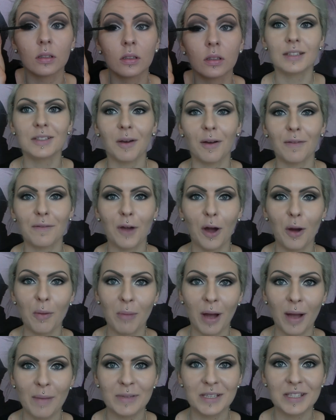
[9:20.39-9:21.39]
So I've got
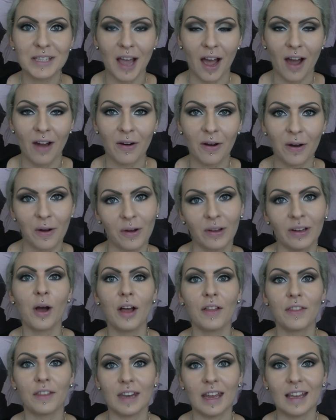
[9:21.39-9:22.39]
my mascara on.
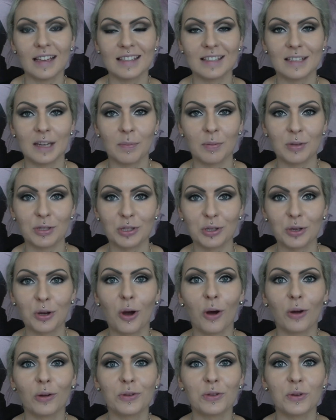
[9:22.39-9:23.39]
The next step is to
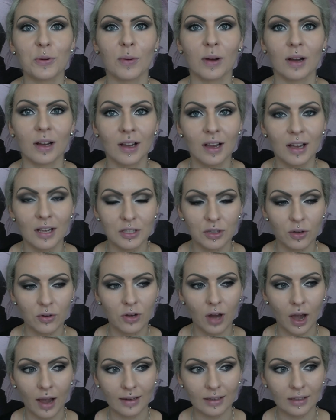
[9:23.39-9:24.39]
contour. So
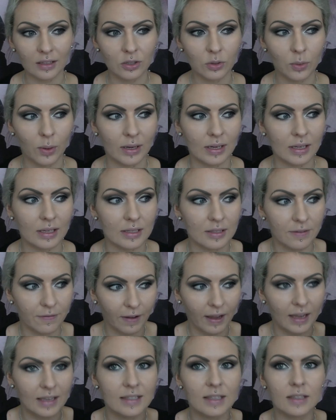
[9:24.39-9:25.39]
1920s
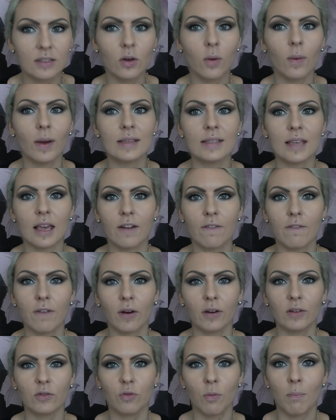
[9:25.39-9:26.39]
face has always had a
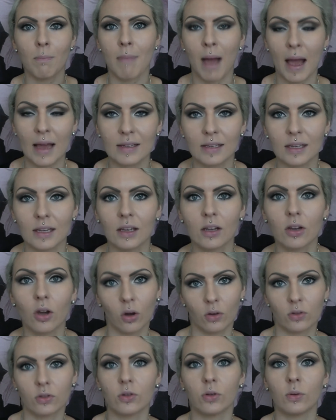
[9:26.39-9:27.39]
very dramatic
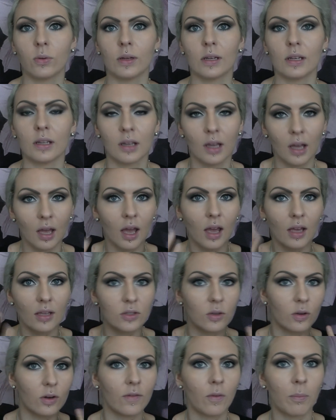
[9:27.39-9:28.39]
contoured
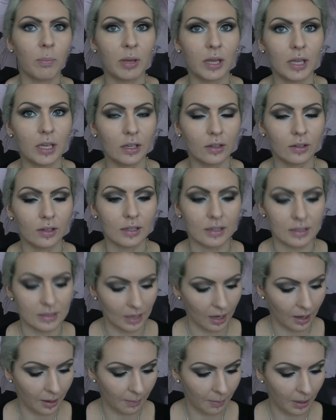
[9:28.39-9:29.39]
sort of appearance,
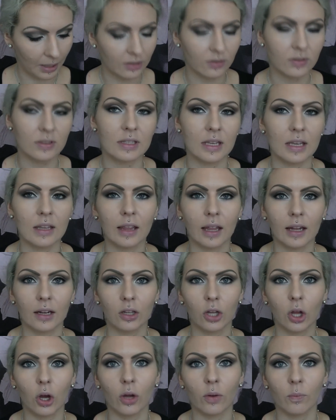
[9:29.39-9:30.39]
and you'll see that a
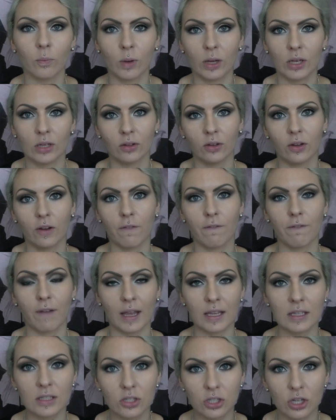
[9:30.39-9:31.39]
lot when you look at
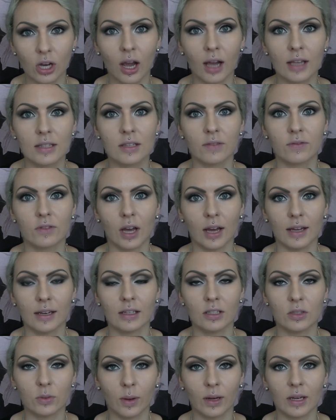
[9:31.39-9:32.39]
face charts of
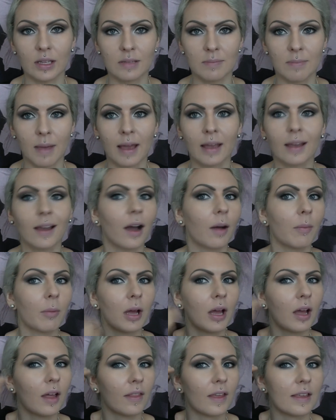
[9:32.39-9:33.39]
1920s makeup.
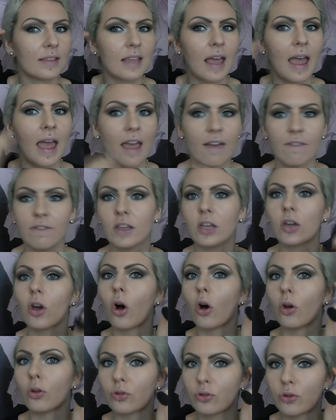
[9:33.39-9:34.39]
There's heavy
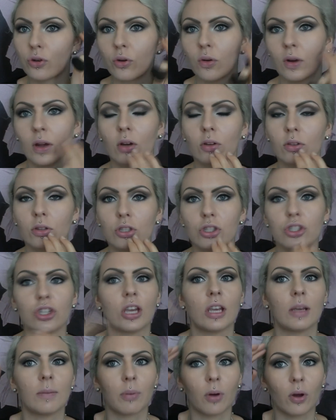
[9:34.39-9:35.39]
contouring on the
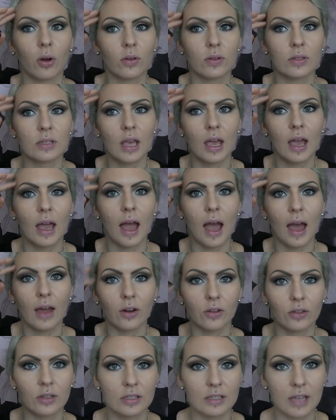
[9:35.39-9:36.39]
cheekbones and
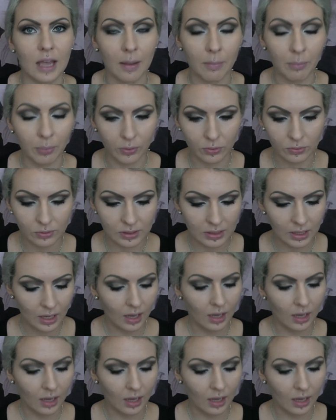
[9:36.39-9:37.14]
on the temples.